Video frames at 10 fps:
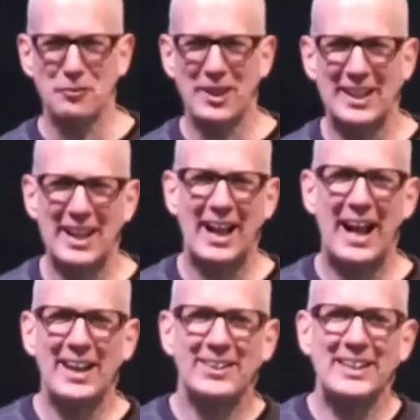of like,
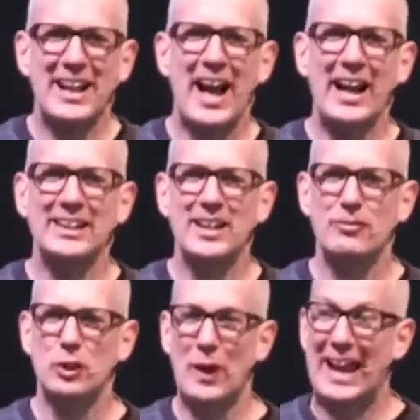I think highly
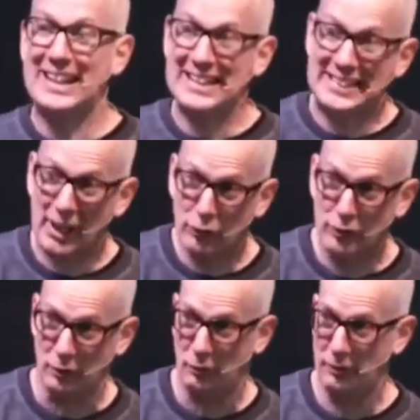of you and I tell
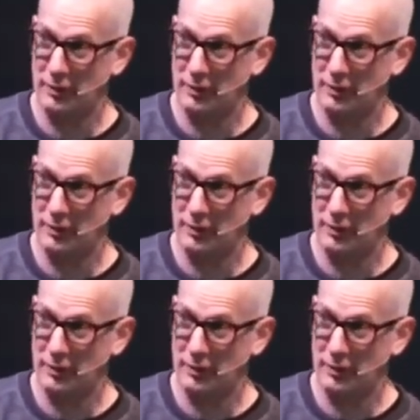you.